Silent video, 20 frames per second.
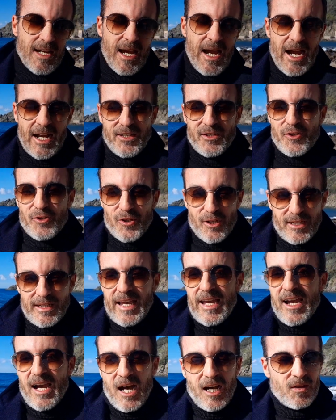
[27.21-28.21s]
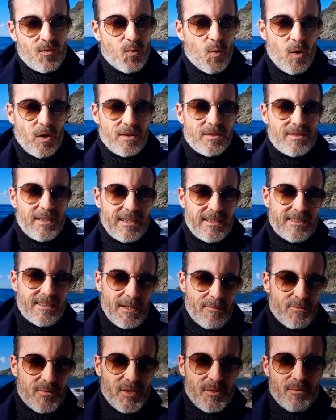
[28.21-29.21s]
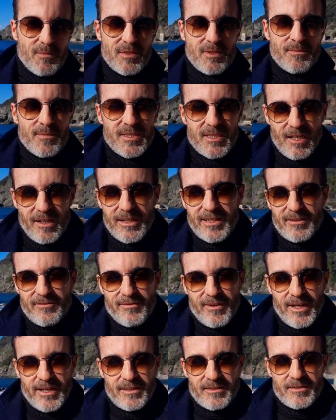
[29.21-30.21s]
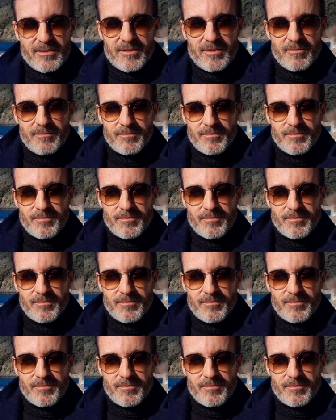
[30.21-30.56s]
and you can get unwanted symptoms and side effects.